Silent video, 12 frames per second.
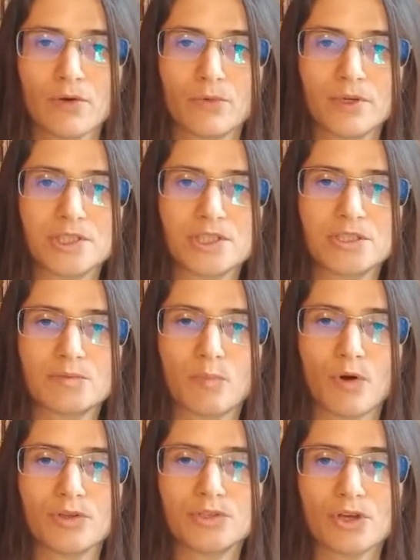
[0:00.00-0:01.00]
which is
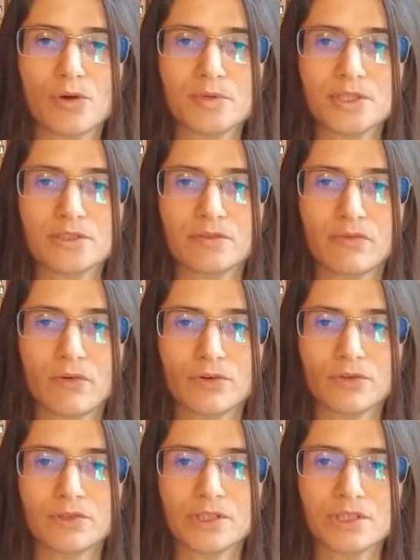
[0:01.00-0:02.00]
policy options for
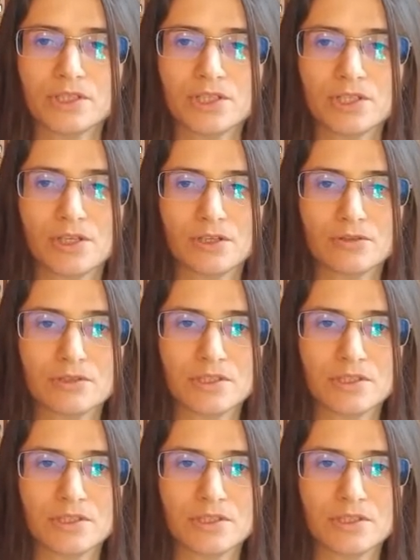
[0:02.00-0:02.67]
transitioning to